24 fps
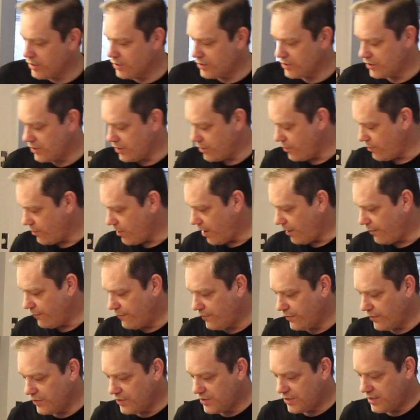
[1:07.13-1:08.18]
So our
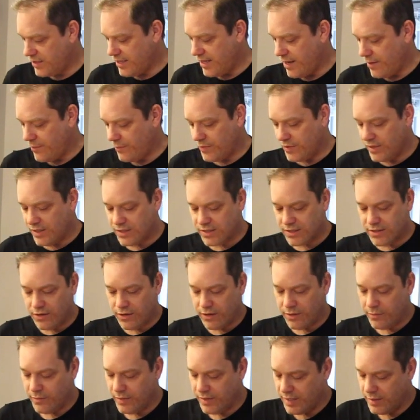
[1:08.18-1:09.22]
first step is
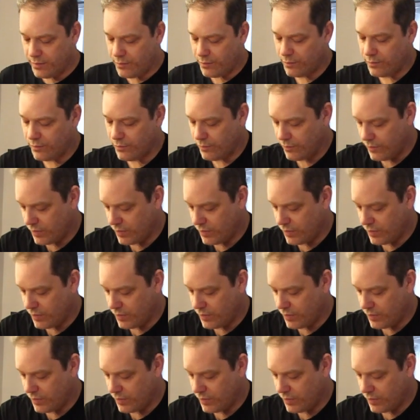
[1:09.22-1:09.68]
going to be